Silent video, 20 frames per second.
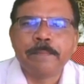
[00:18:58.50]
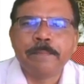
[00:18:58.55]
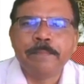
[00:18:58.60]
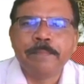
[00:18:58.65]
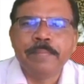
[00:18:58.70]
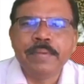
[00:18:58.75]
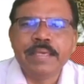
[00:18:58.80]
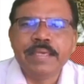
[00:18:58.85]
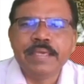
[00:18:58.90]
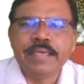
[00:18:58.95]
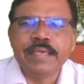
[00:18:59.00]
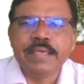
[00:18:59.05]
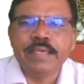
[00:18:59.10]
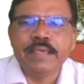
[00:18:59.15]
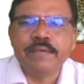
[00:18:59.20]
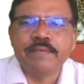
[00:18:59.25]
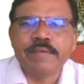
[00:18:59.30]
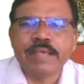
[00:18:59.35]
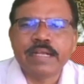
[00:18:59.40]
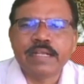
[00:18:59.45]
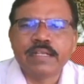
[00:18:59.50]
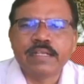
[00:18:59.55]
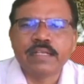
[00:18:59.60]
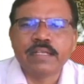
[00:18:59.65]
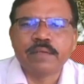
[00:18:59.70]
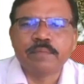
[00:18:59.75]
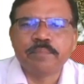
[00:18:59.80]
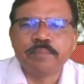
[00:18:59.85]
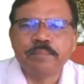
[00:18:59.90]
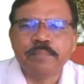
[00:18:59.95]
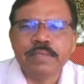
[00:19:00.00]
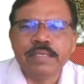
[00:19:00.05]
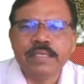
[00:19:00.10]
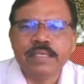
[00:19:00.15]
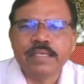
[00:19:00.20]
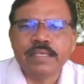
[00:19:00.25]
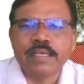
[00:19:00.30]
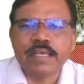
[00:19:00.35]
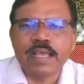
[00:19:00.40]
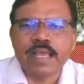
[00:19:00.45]
P, vector
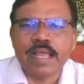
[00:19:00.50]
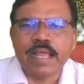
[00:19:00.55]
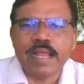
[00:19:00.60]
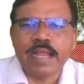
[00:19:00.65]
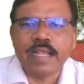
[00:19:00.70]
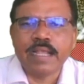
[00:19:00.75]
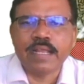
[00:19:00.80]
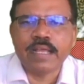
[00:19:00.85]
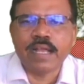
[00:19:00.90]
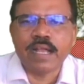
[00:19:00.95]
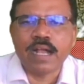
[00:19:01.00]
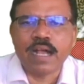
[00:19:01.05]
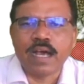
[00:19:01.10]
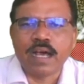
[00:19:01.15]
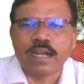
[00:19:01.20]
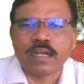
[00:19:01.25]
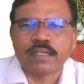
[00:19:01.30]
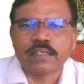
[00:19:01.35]
P and R.